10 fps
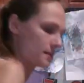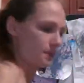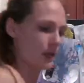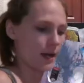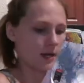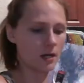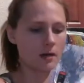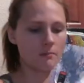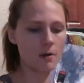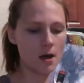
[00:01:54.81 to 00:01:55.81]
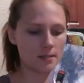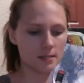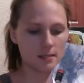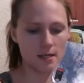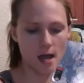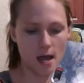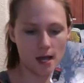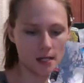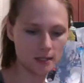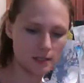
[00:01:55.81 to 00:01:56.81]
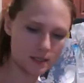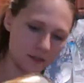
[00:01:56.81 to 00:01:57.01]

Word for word: some like pasta sides.